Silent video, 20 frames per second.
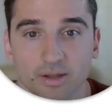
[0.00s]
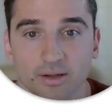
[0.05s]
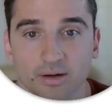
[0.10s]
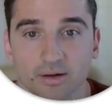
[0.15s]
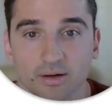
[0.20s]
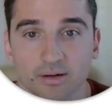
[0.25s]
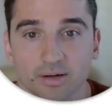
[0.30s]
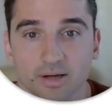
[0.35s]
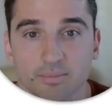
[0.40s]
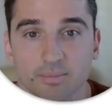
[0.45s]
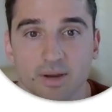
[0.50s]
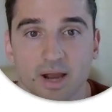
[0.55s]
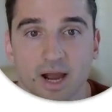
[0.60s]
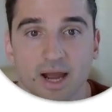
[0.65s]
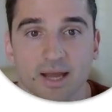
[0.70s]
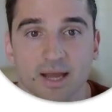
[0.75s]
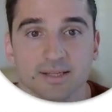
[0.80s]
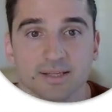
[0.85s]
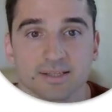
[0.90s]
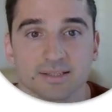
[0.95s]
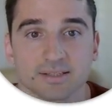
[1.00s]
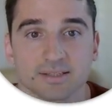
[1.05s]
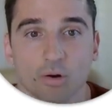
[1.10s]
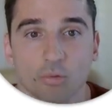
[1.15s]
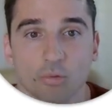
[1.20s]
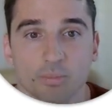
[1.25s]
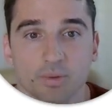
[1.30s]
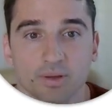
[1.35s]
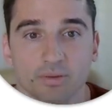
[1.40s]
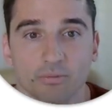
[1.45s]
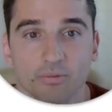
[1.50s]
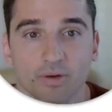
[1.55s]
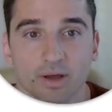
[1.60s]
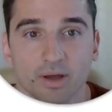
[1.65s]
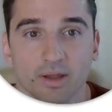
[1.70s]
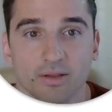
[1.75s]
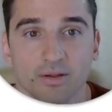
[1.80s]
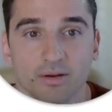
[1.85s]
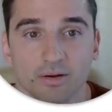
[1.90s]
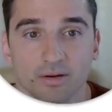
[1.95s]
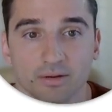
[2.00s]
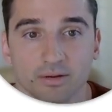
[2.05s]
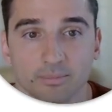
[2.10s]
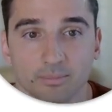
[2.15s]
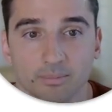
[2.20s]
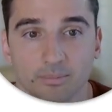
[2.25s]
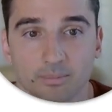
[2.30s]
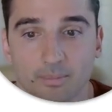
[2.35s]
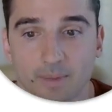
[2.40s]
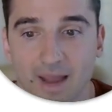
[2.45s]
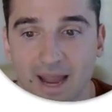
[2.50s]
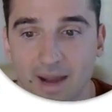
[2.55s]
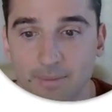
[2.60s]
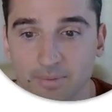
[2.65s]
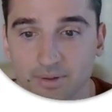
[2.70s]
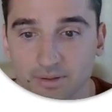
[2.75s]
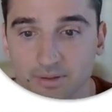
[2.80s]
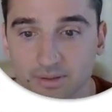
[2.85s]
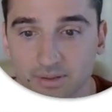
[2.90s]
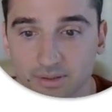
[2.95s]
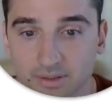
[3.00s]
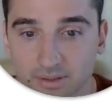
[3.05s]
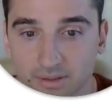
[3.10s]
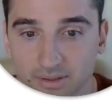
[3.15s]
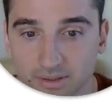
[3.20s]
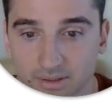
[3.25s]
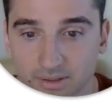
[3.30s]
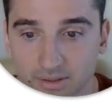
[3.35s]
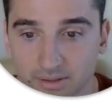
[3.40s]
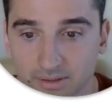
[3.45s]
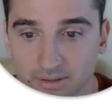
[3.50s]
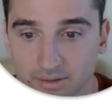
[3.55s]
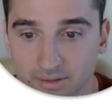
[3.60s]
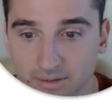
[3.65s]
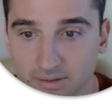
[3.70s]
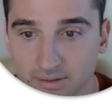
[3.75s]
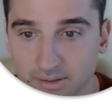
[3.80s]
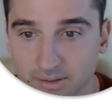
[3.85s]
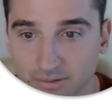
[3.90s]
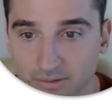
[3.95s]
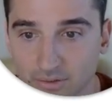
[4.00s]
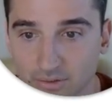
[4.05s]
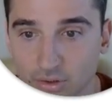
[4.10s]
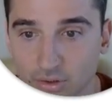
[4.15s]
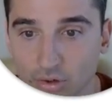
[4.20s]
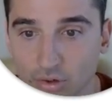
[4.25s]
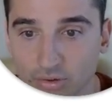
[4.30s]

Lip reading: weather API is Open Weather Map. Here we